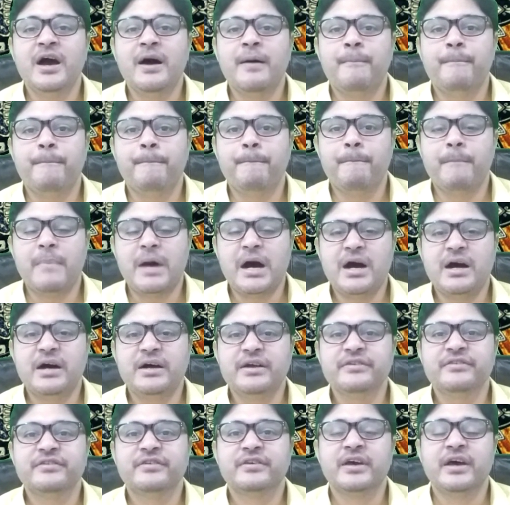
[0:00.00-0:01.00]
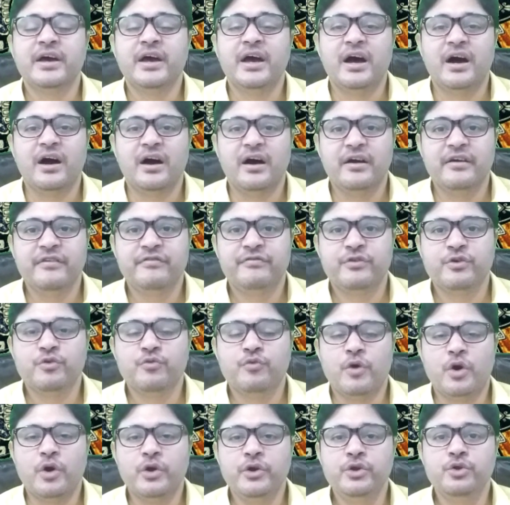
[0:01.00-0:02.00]
Mars, if you
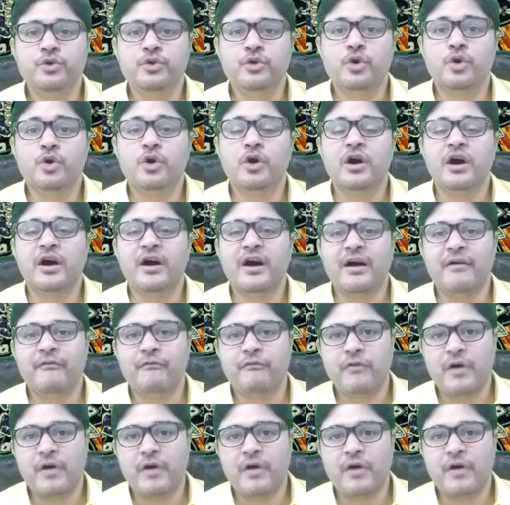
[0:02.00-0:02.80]
want to know